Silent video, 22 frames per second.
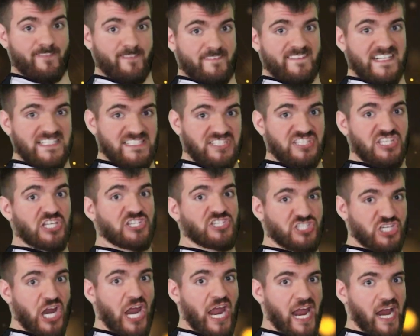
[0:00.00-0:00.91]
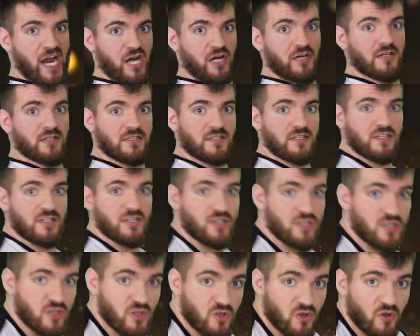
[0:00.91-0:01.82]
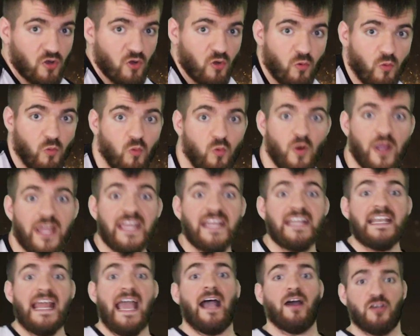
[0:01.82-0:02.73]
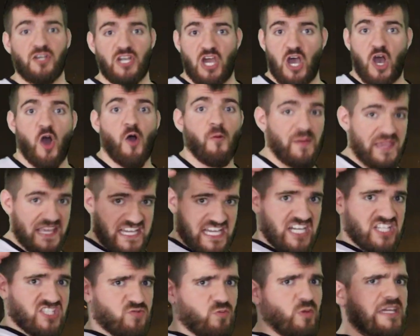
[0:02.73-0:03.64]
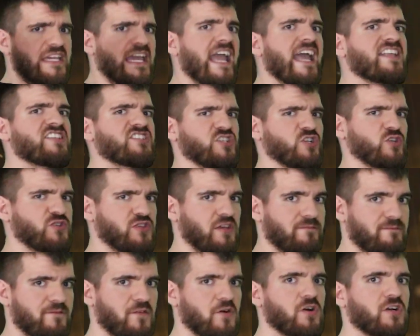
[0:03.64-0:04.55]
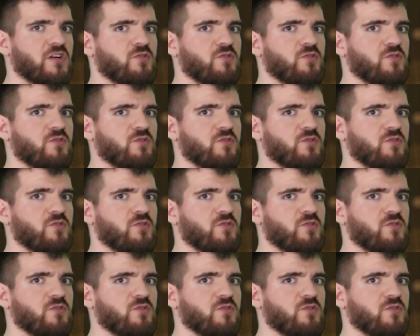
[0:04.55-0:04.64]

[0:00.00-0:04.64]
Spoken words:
the chair. We now know, because we answered the 4